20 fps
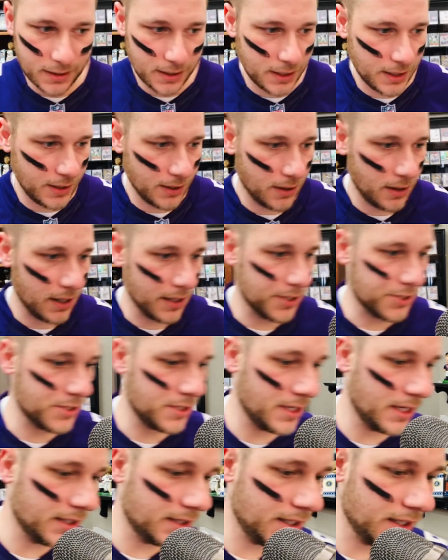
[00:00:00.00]
an
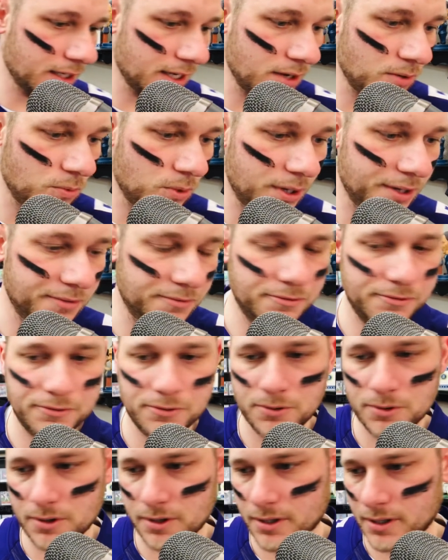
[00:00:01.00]
auction I think I won
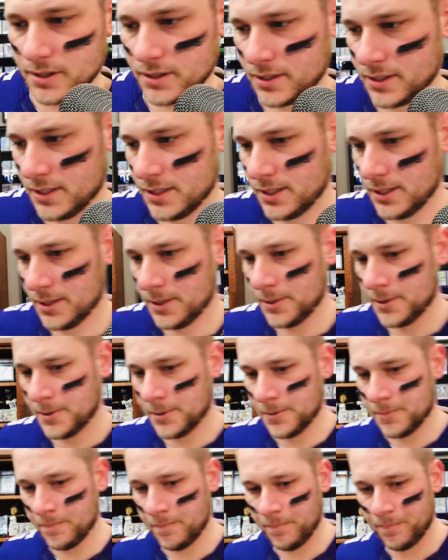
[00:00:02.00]
for
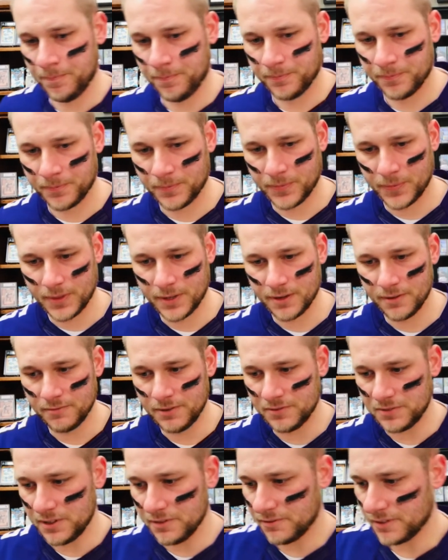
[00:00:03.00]

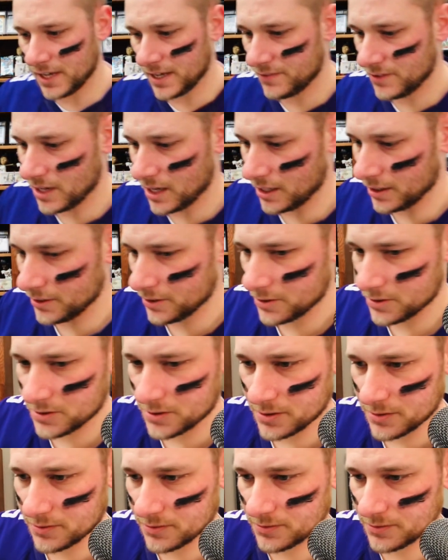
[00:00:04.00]
$55.